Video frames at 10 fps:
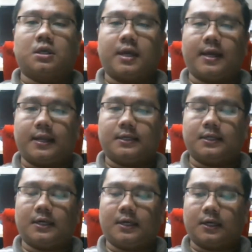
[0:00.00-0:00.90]
And
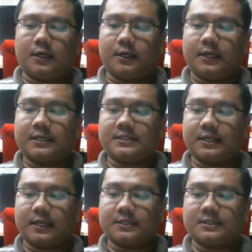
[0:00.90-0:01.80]
next
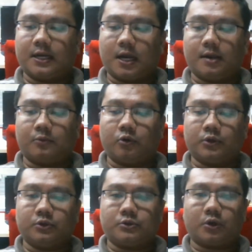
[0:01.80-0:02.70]
thing is that I'm
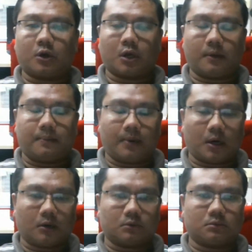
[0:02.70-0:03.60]
going to talk about